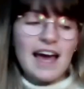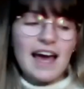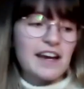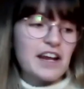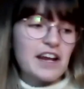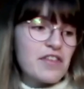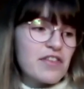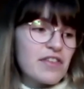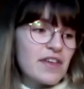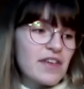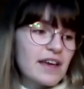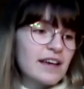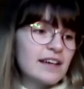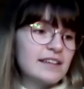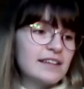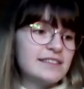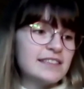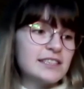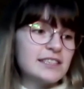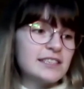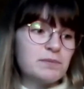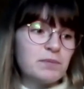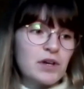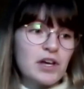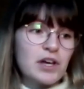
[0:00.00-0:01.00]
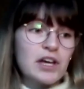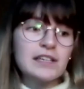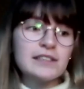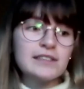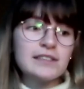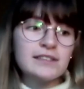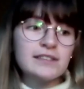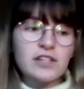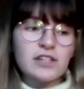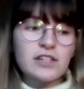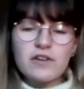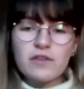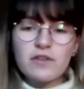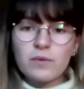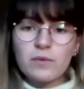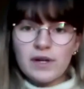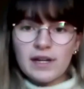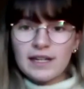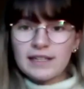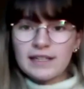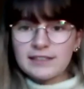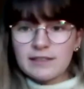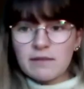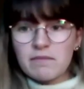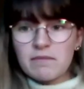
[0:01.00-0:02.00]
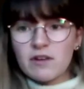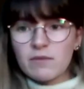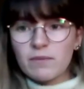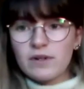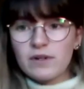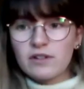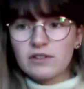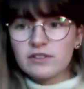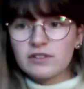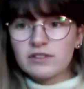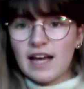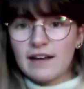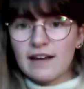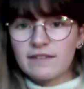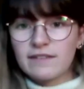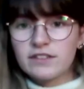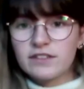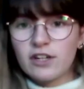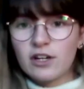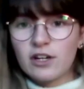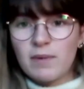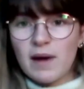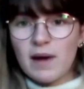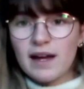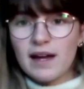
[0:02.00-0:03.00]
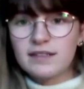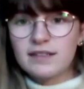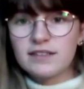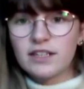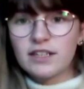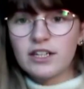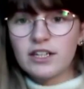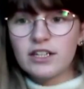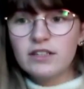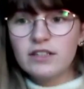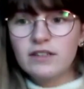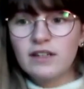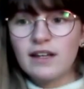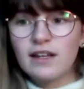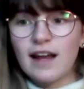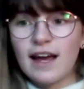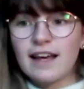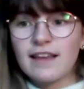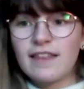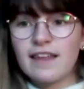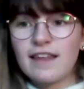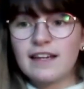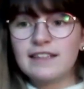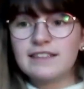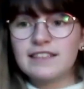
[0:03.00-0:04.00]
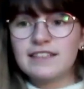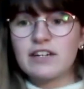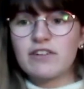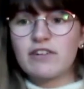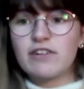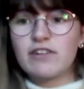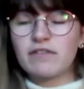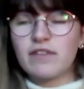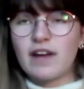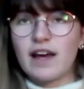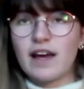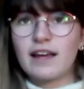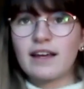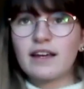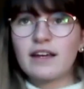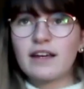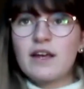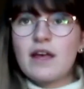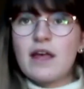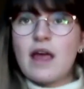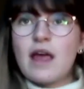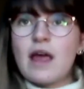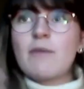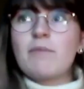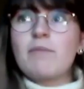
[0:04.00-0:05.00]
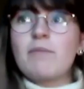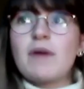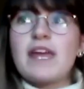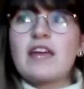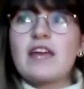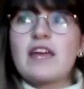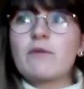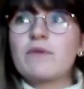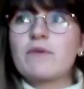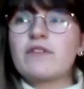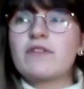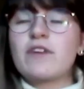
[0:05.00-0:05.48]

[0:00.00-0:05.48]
and I think dispersed youth work is something we also have to go back to, like the idea of like being